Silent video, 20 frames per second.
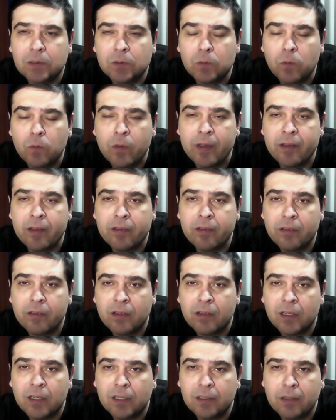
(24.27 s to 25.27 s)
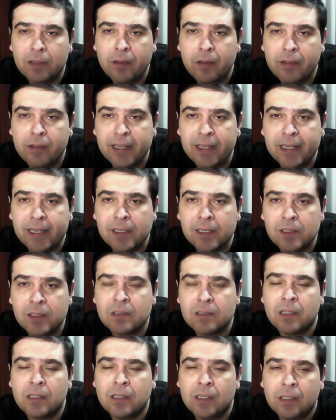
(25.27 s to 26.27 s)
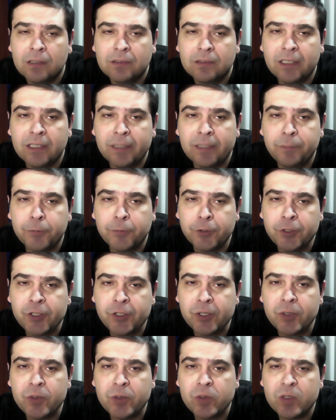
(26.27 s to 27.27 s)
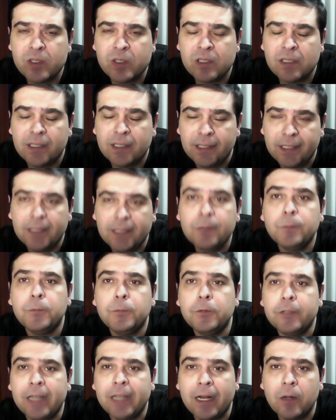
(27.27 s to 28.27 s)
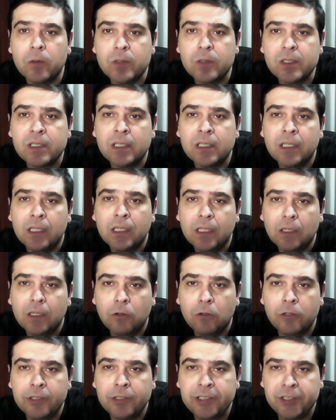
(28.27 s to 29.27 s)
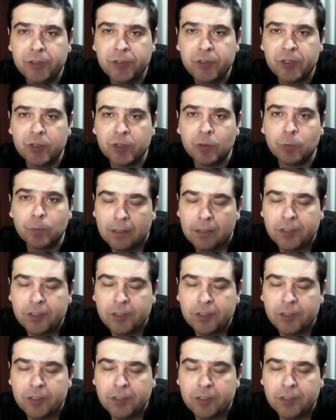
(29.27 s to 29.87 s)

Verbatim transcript: with the things that I produce and put out on YouTube.